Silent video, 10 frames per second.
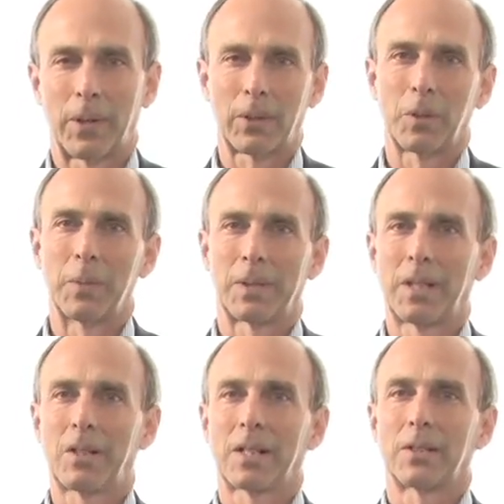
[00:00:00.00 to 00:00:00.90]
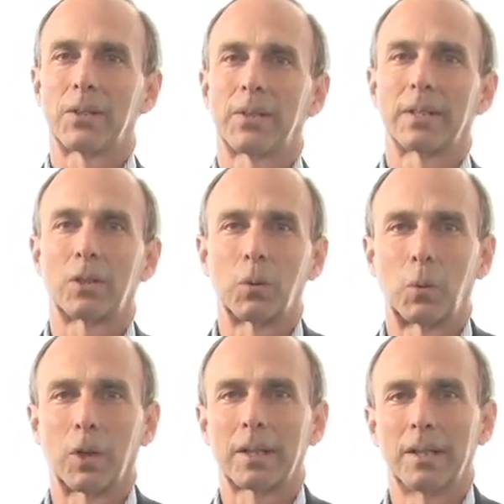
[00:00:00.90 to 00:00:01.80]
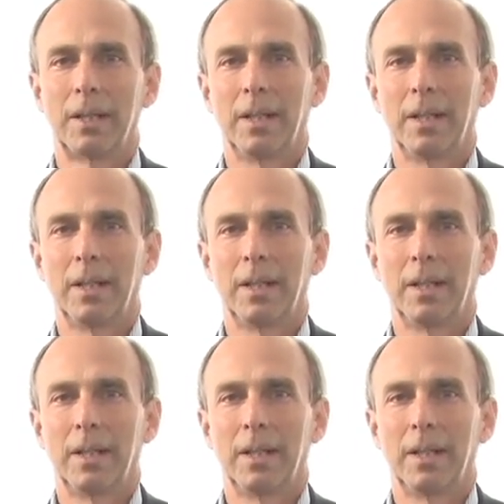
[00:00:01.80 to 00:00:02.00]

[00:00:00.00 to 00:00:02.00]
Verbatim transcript: other materials that could work